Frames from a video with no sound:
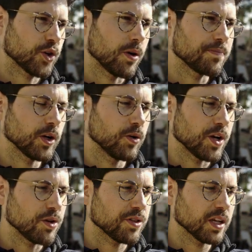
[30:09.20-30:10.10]
crypto,
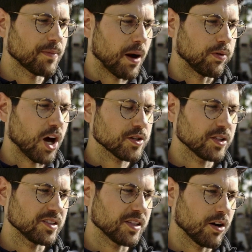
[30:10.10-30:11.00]
when you think about
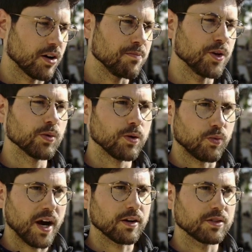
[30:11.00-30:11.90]
blockchains, they are immutable
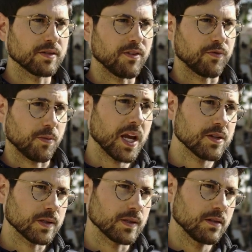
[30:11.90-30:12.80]
records of
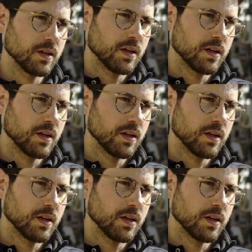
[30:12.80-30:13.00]
information.